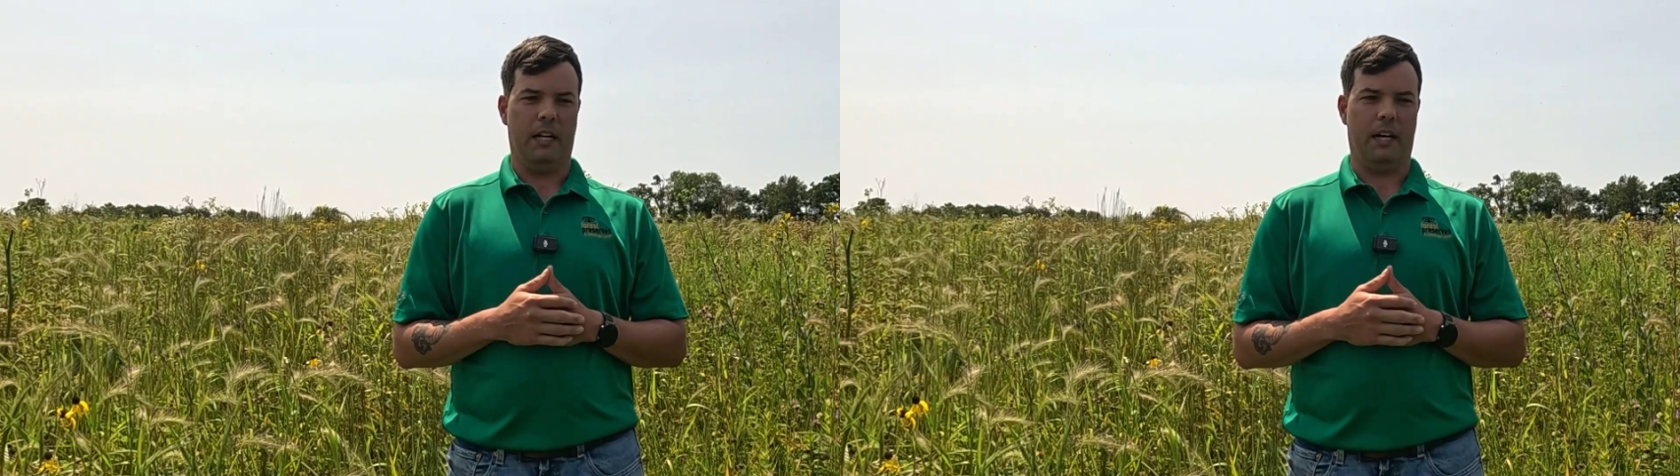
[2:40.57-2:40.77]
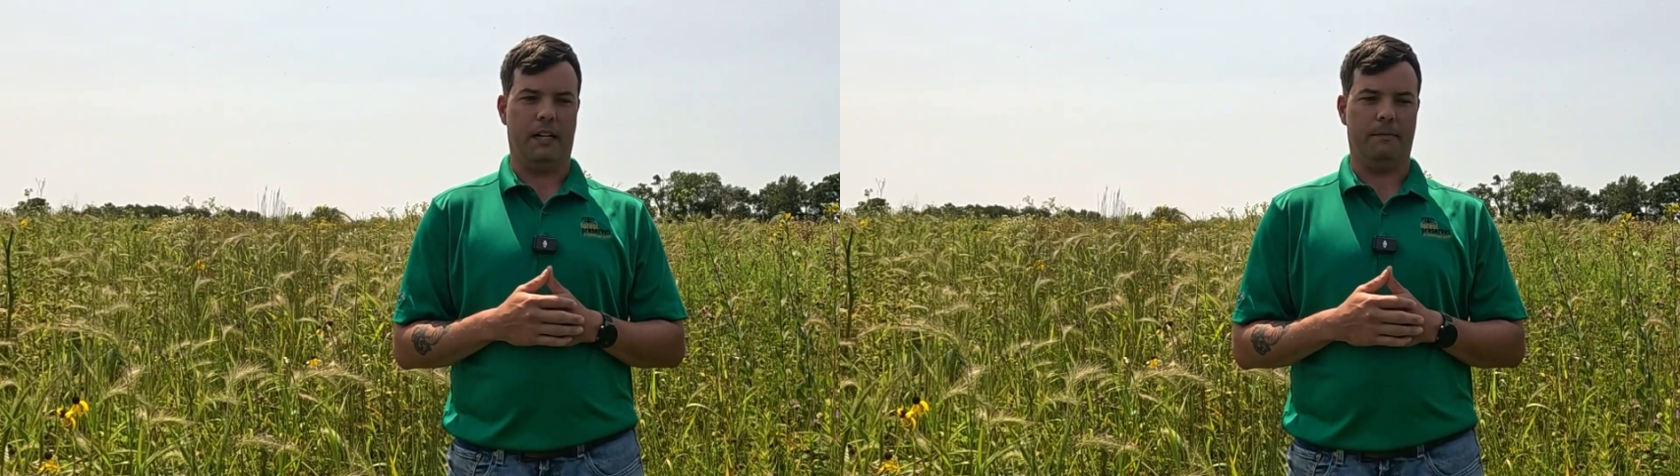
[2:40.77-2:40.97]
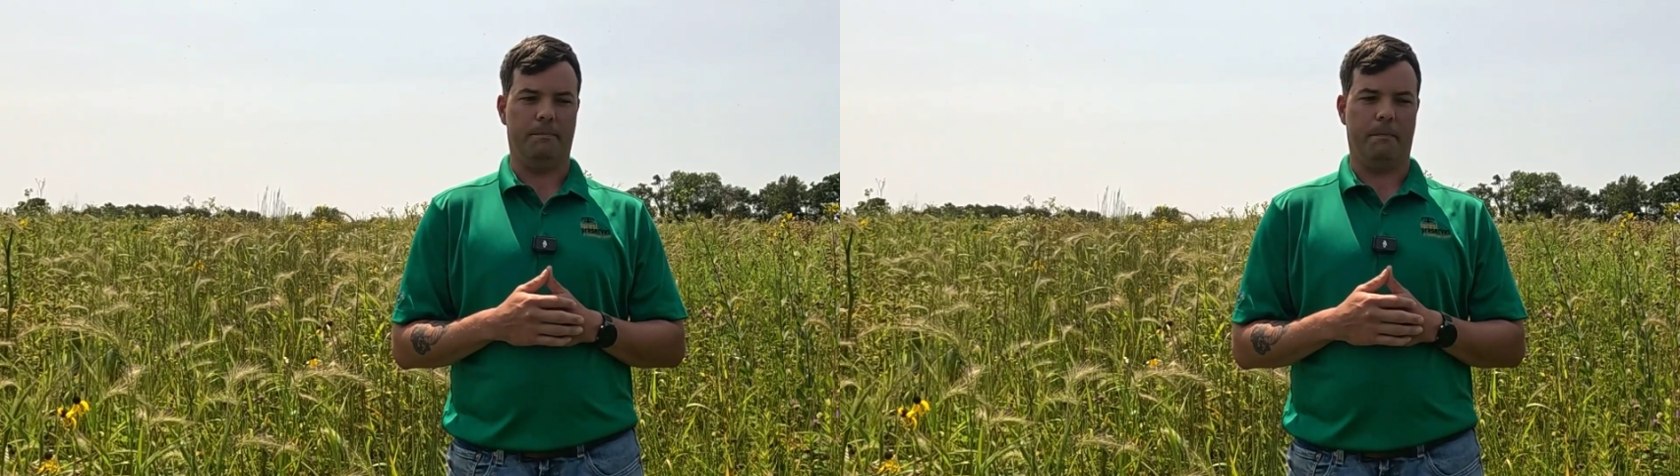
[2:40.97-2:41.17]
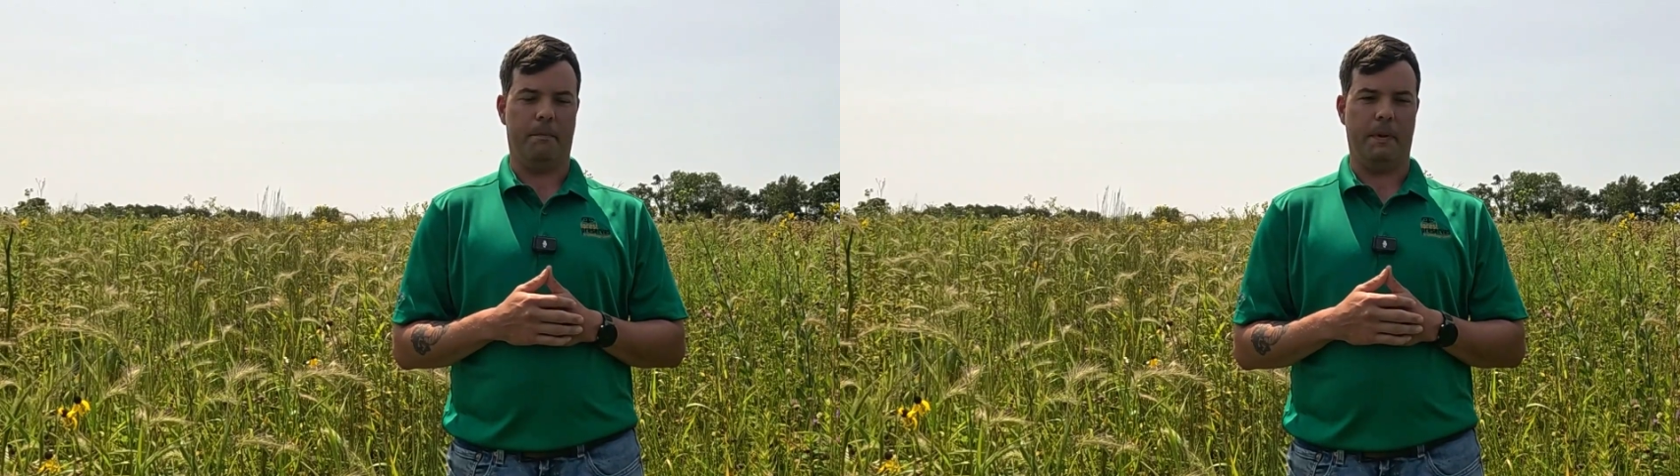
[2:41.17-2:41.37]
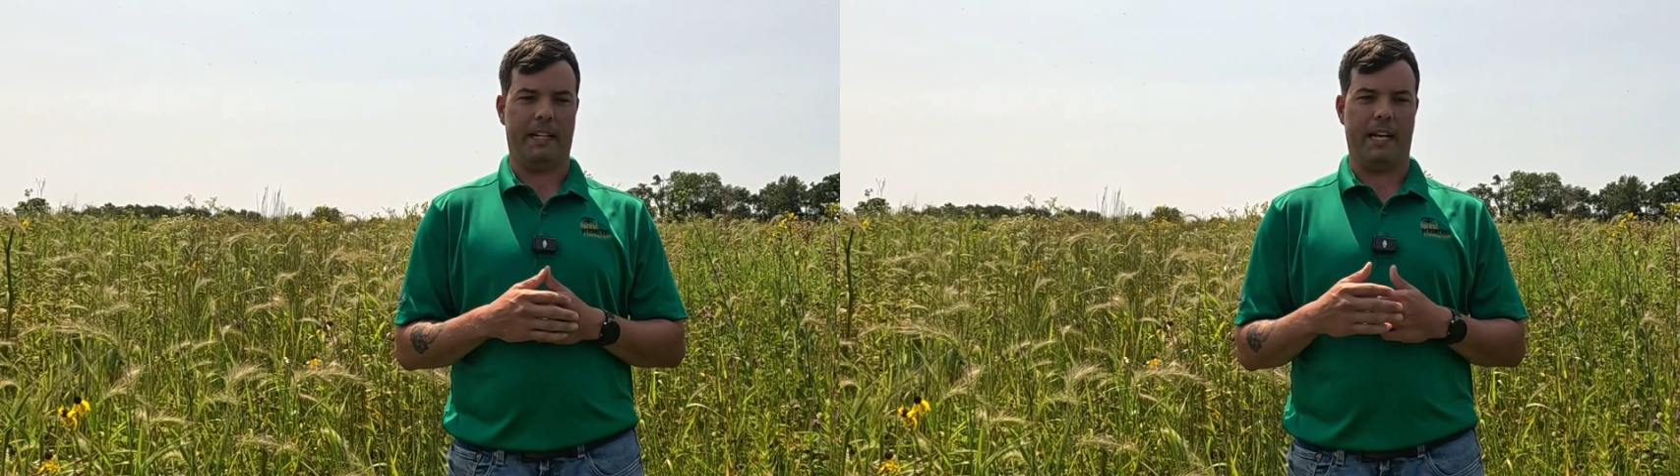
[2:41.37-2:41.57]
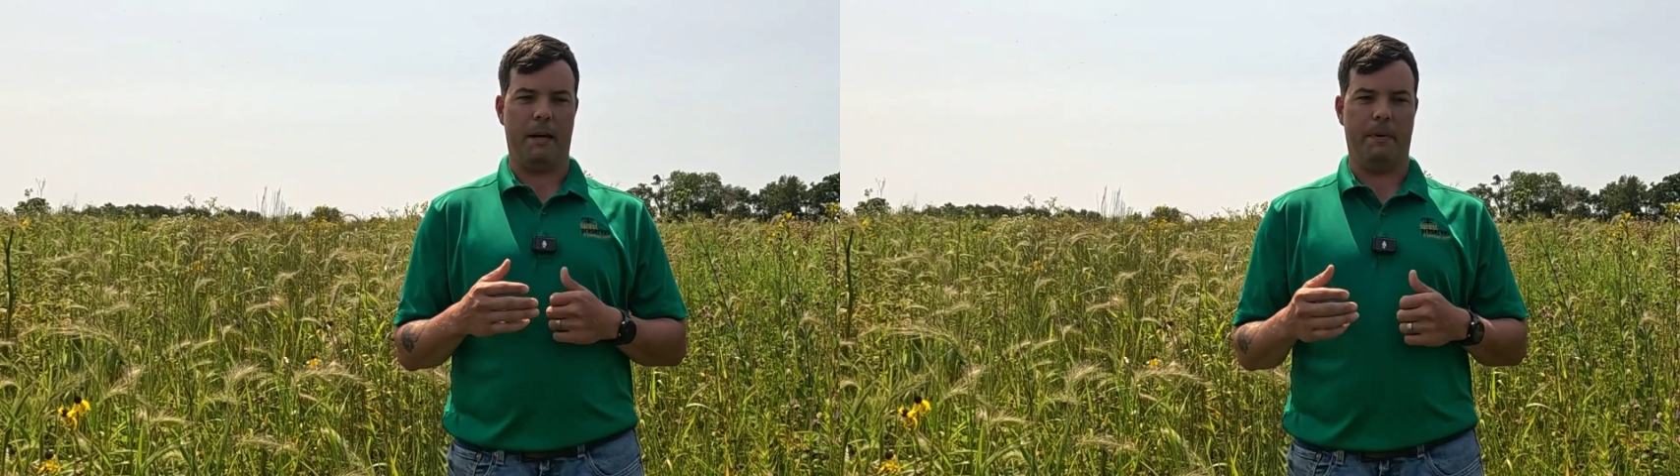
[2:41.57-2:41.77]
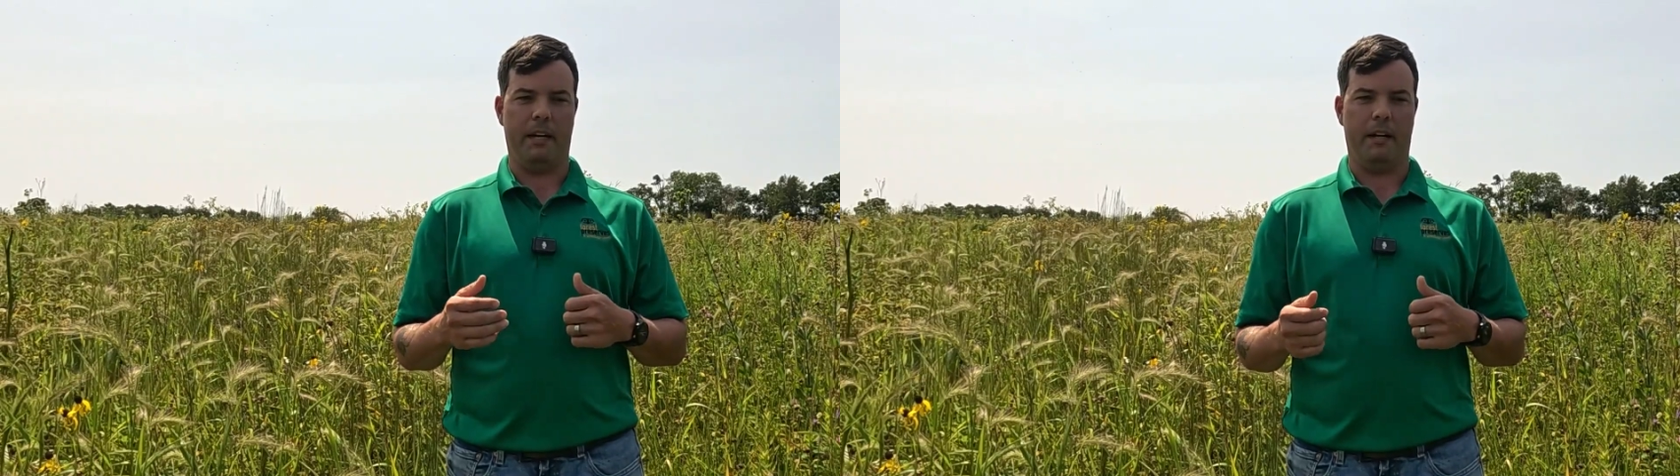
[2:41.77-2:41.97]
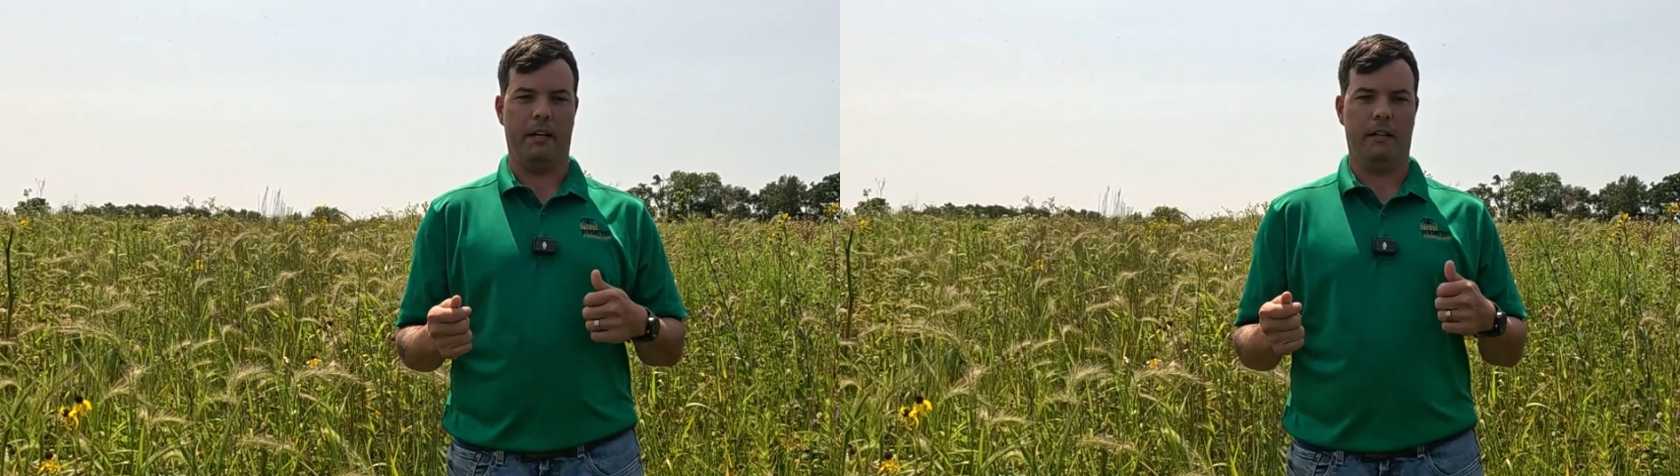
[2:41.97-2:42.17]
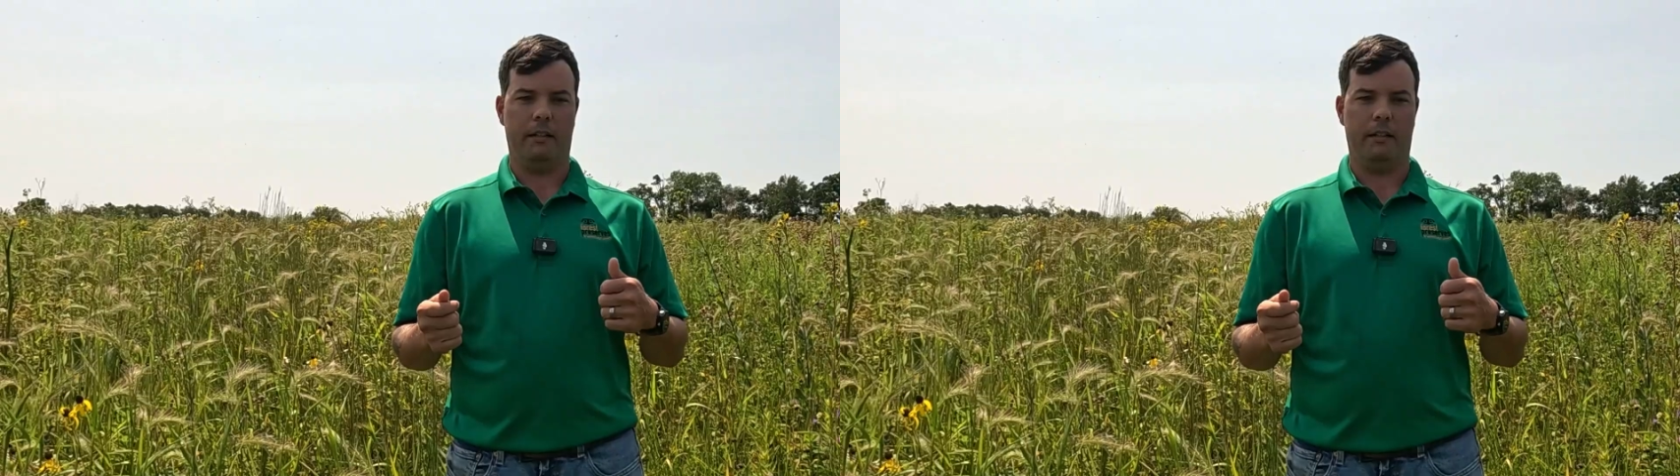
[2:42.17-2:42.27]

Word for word: um, they came in